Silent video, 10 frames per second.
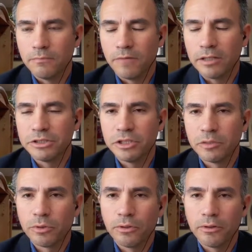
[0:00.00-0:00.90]

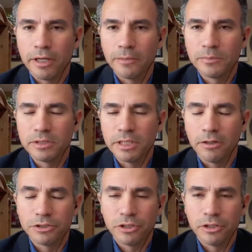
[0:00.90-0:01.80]
volunteer programs
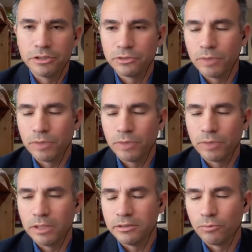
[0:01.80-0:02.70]
in our church, as well
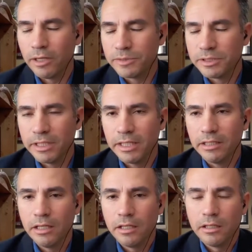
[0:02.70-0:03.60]
as
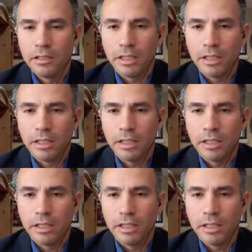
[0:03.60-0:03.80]
YMCA,